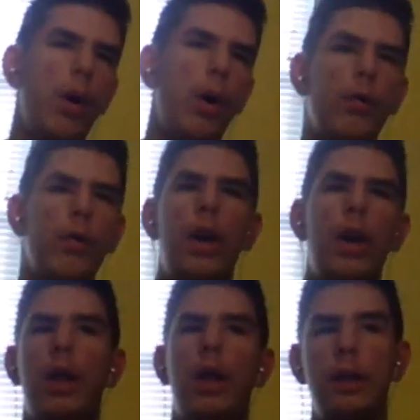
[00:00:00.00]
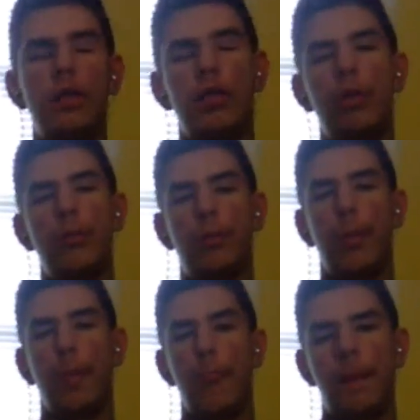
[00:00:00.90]
And he
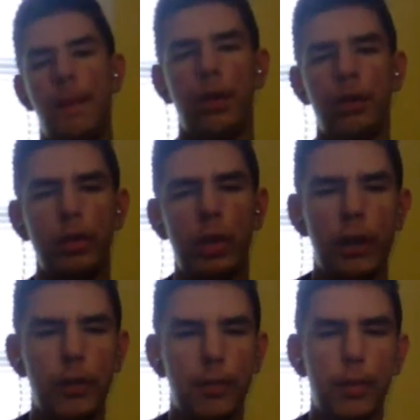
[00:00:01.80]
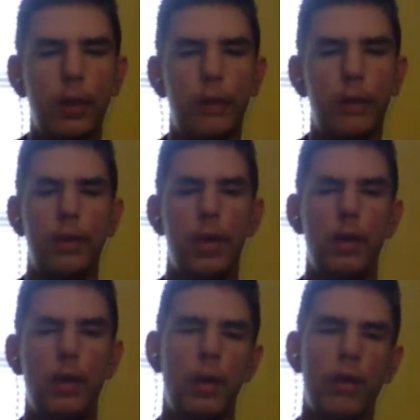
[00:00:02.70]
actually has a pretty good reputation as
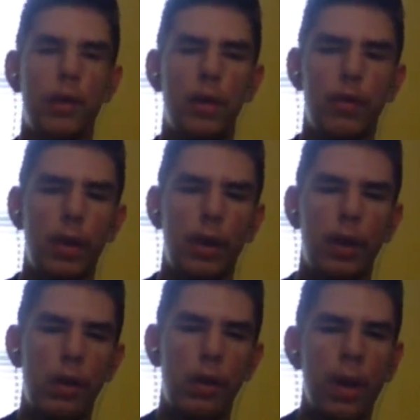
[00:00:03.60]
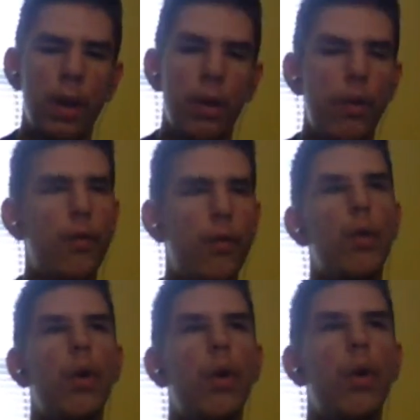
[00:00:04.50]
it is right now
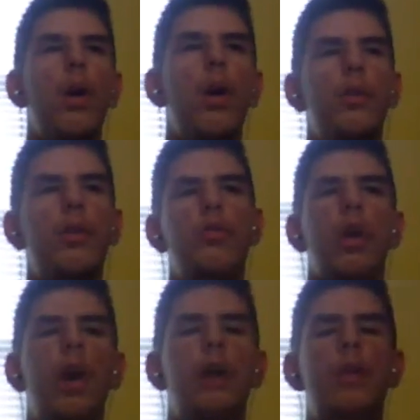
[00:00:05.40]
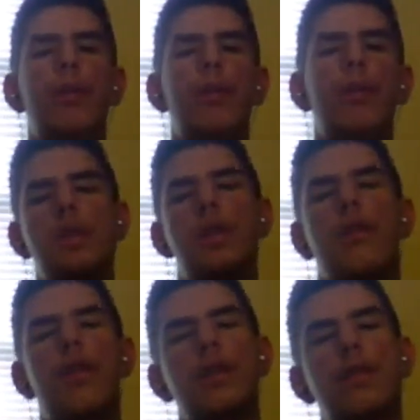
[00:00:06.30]
for the Giants. He was the defensive
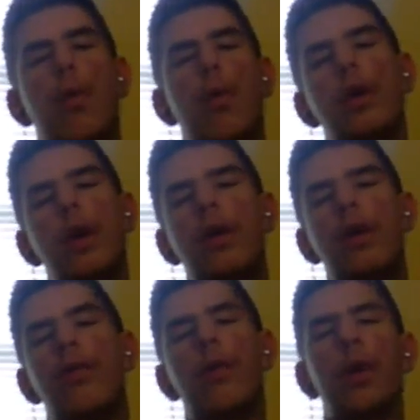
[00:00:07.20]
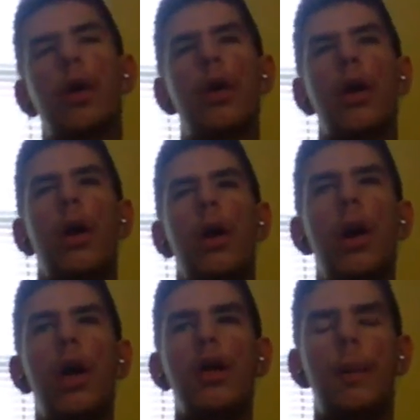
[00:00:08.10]
coordinator for the
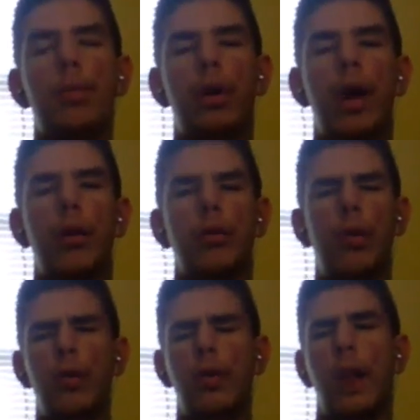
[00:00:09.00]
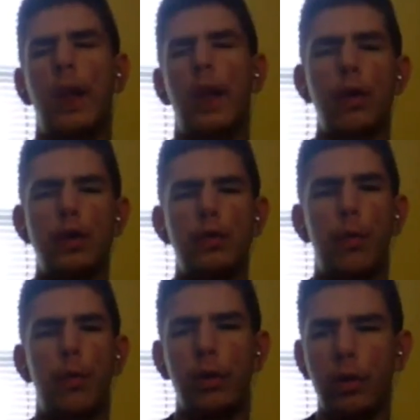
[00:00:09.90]
Browns, or was he a head coach? He's one of those
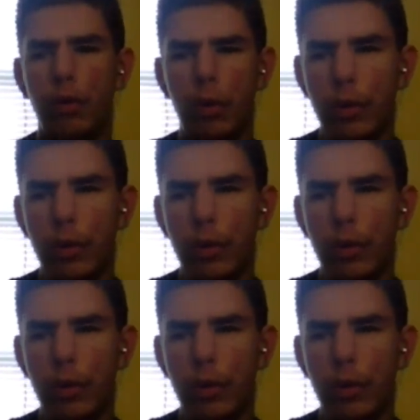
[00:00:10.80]
two.